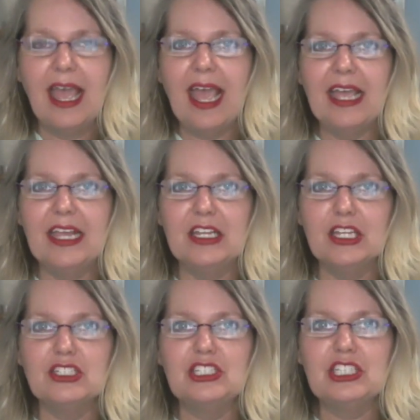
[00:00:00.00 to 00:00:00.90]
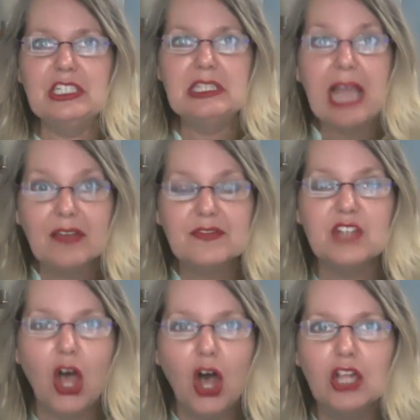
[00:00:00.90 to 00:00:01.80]
and she left
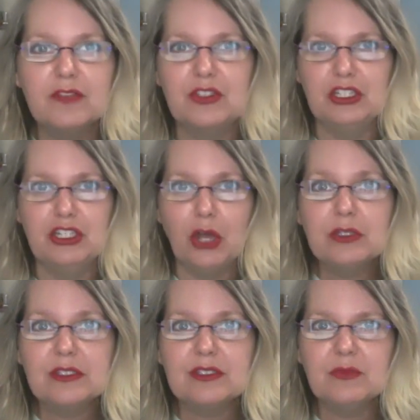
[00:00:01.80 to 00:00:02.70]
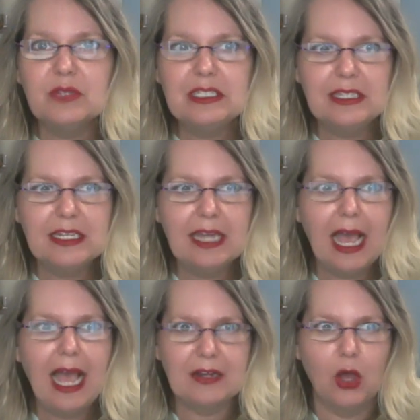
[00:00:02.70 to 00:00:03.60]
all of the notes that we did
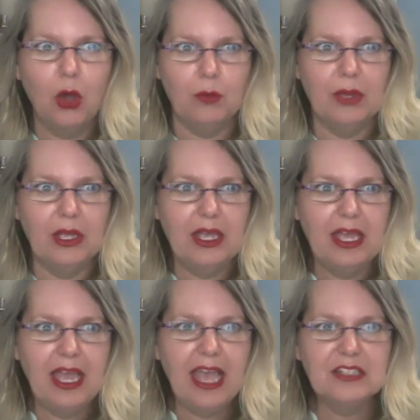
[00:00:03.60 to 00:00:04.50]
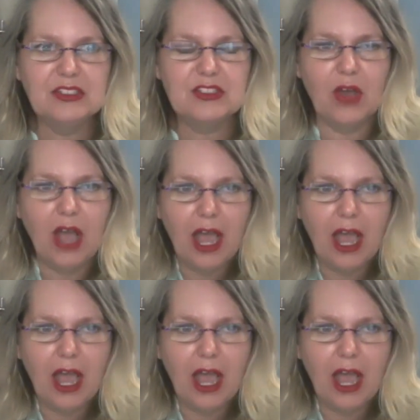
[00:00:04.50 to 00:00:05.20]
at home and oh, so wow.